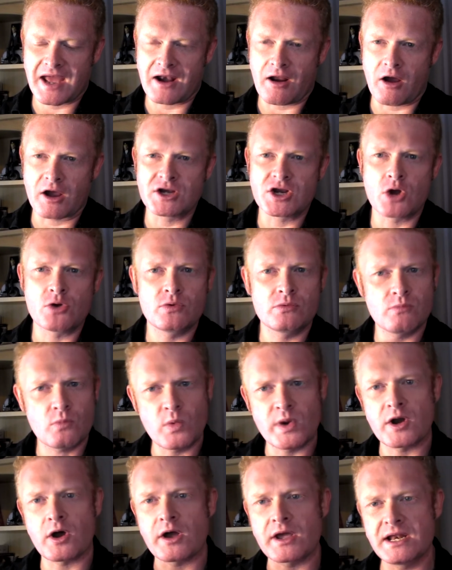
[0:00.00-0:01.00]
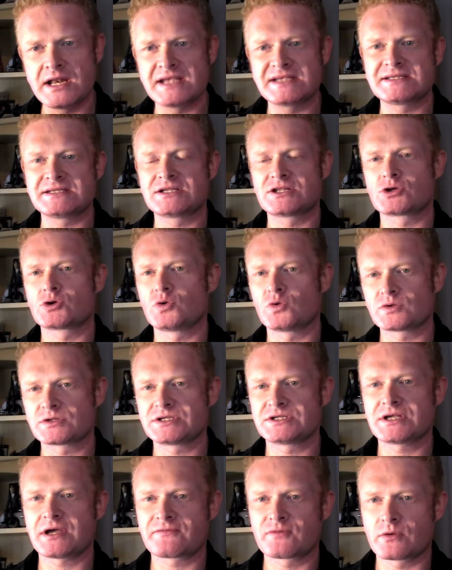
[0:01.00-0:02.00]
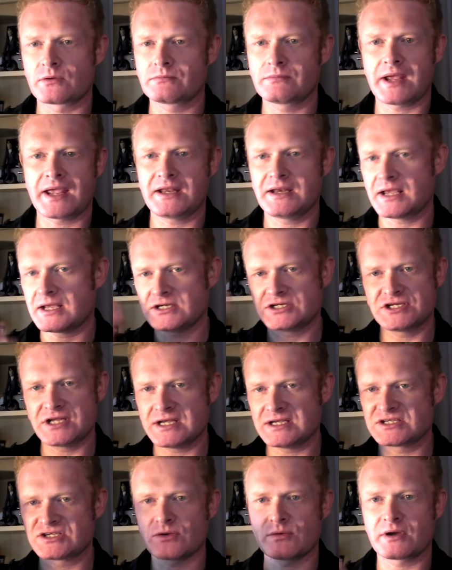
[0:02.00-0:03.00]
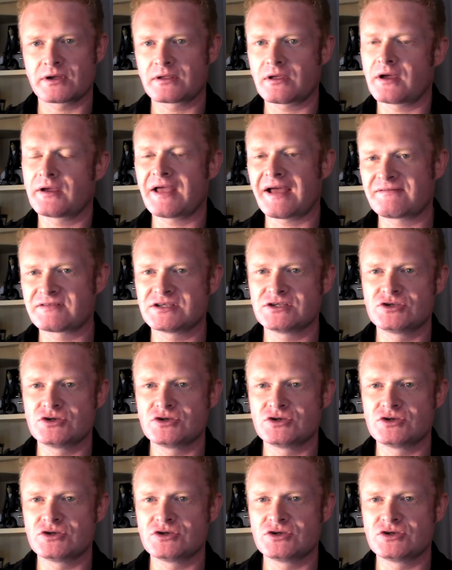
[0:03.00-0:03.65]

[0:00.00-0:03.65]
And I don't, when I listen to the courses, I've got ADHD, so I have